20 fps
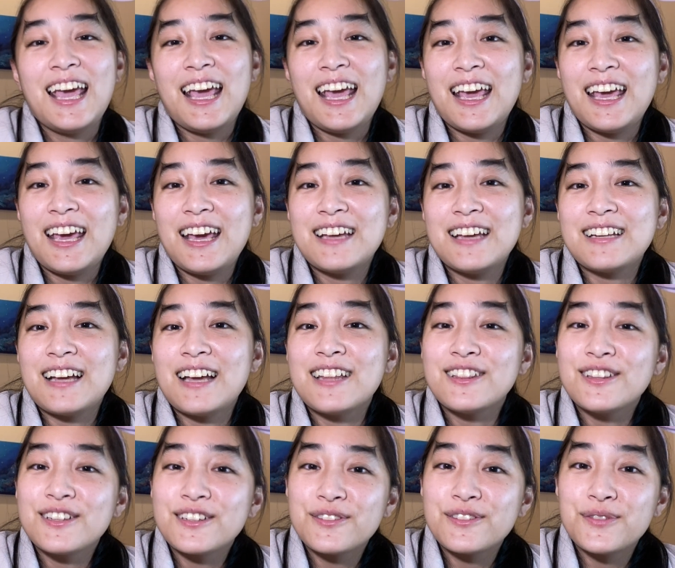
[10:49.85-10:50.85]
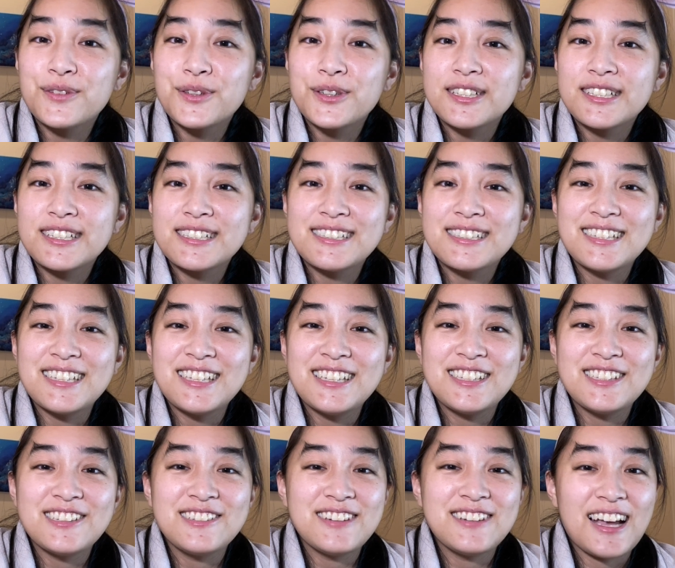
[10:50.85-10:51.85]
and I look forward to seeing
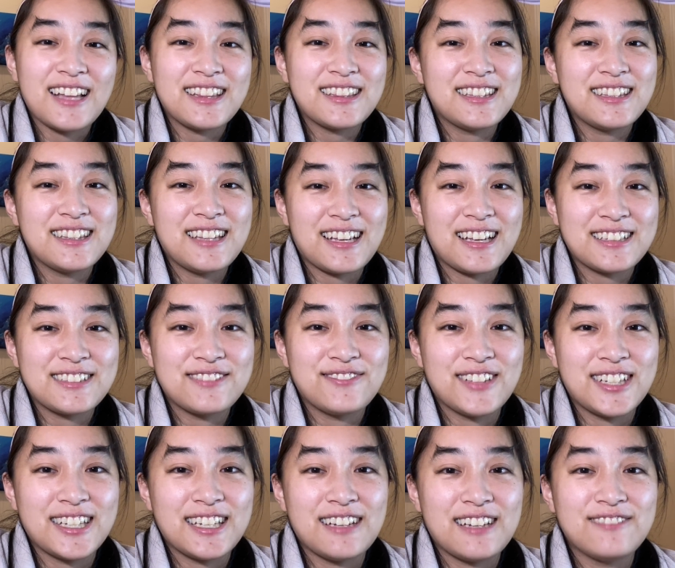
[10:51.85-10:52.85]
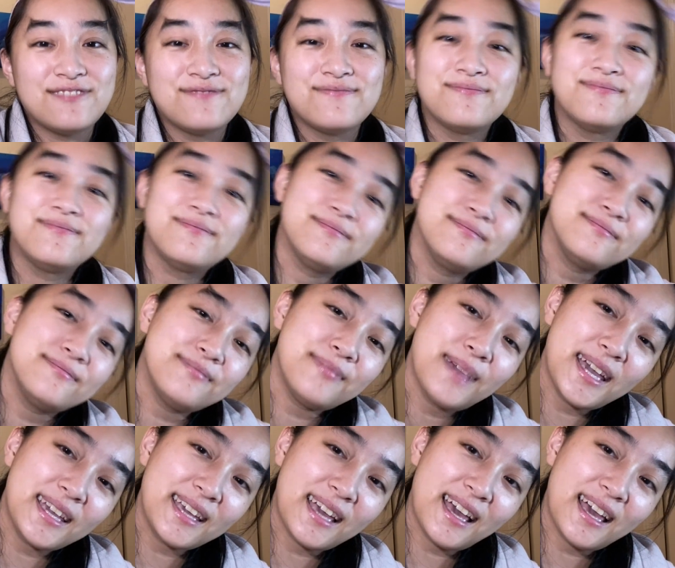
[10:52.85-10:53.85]
you at the next video.
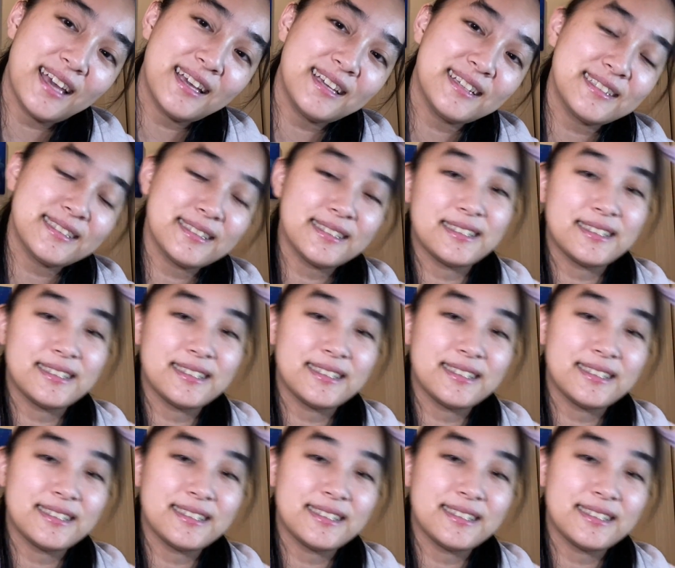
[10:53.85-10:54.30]
Bye, guys!